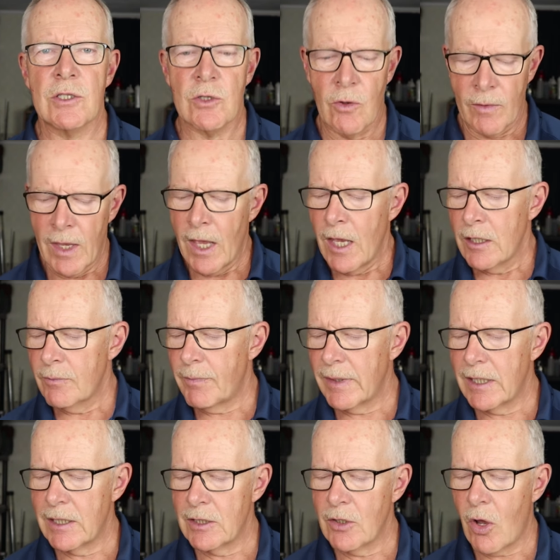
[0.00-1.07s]
So to
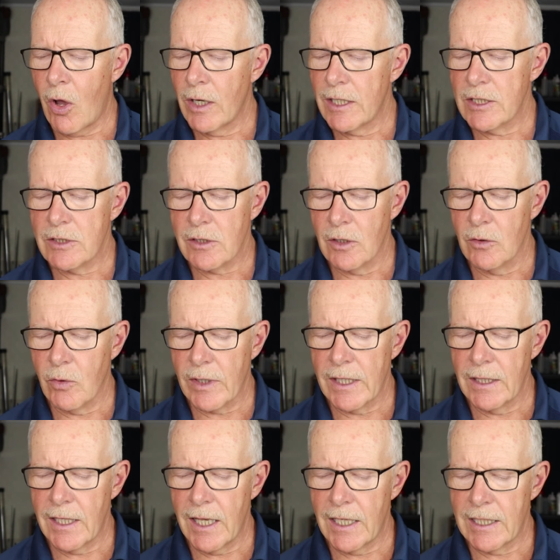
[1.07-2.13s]
be honest,
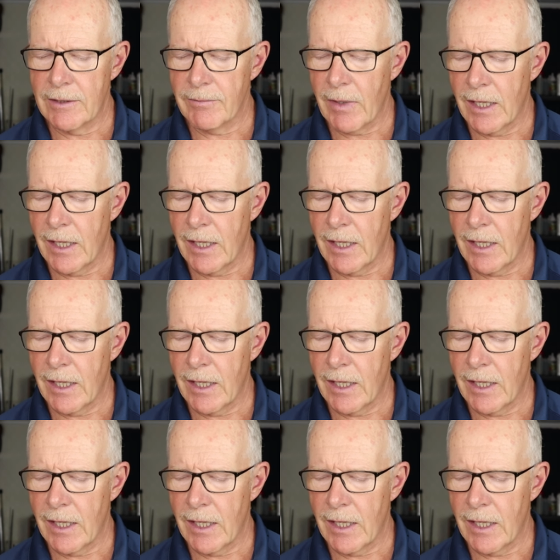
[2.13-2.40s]
looking at it,